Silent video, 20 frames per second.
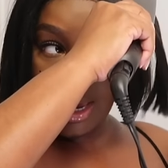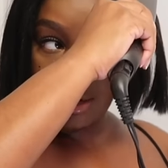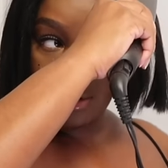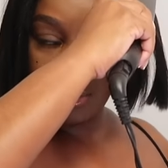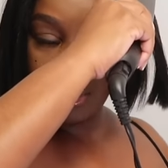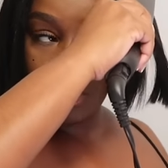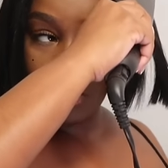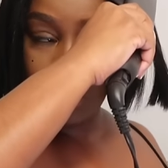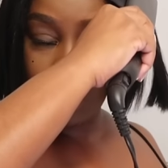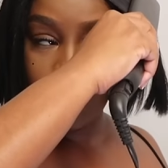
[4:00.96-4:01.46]
I
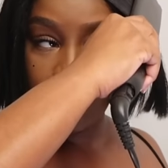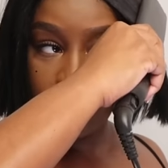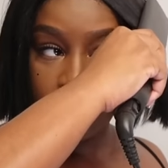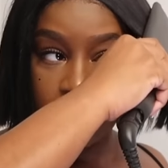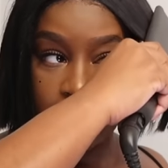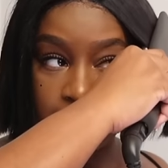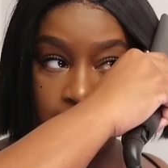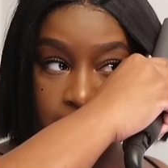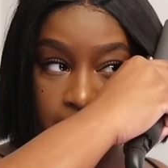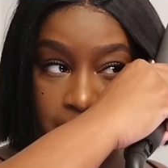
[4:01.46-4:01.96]
don't know what
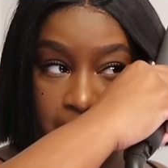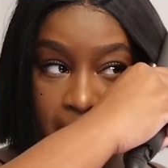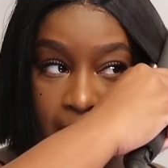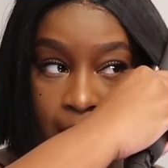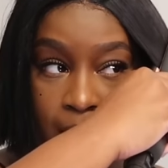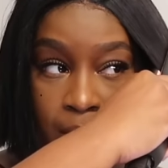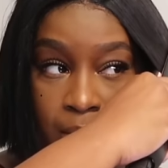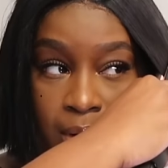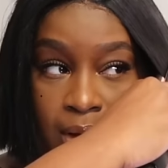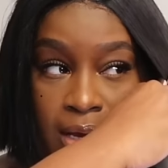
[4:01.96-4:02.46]
that's
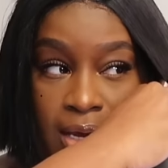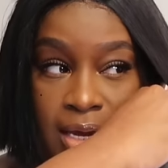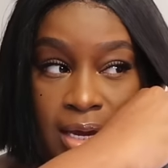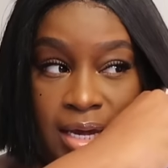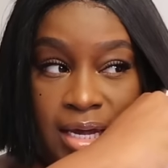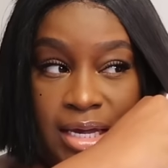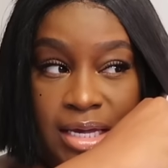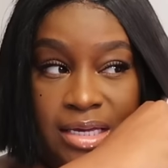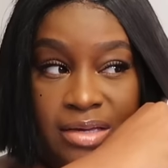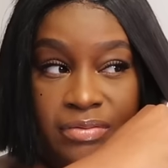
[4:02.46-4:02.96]
about.
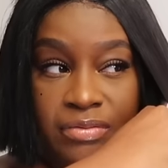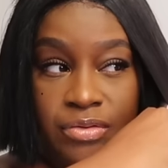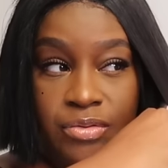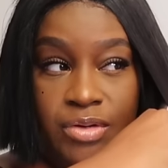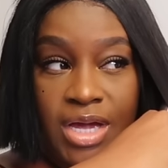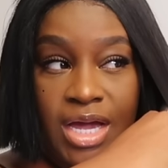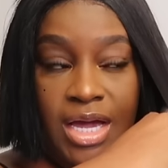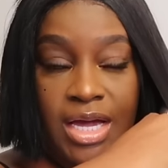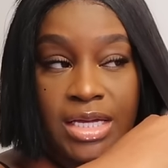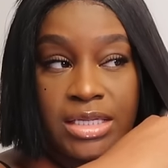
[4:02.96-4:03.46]
If you
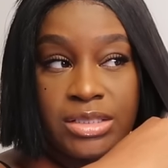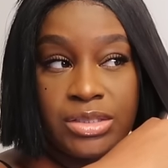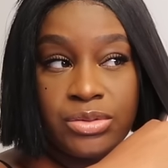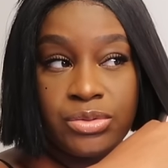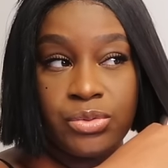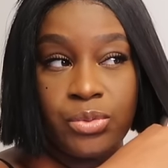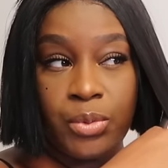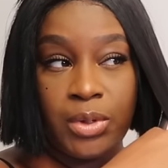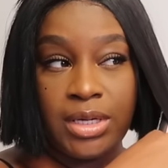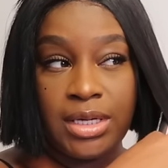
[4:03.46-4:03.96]
guys
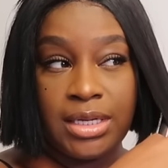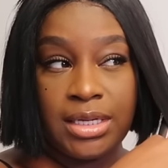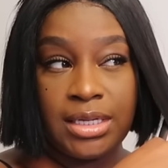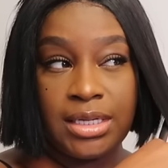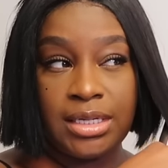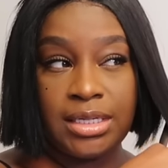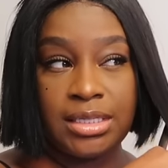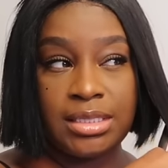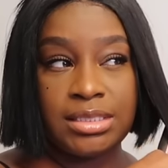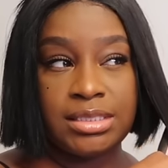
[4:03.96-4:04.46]
do
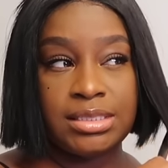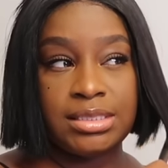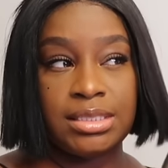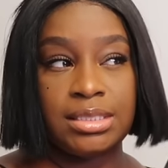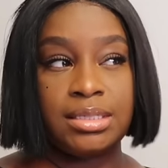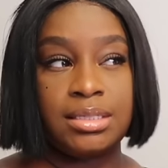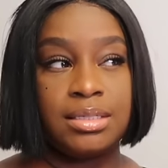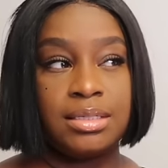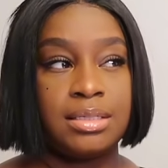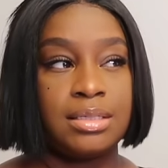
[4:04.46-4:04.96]
wigs,
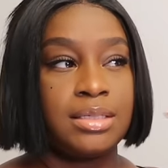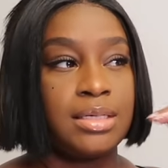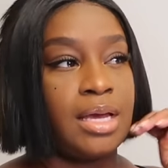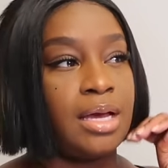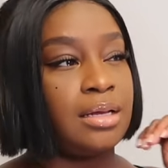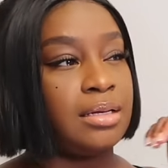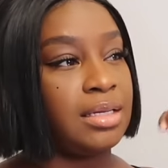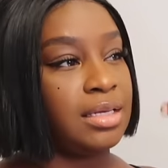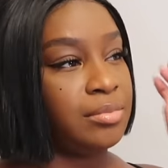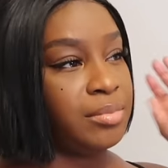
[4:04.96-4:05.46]

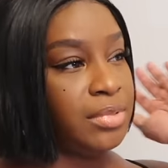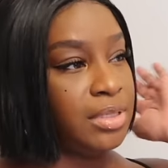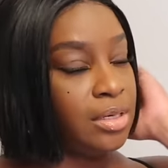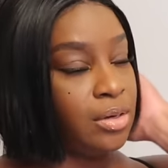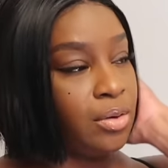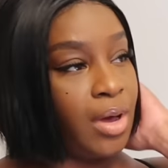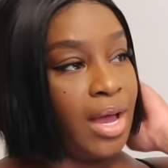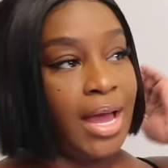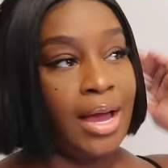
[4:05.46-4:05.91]
y'all let me know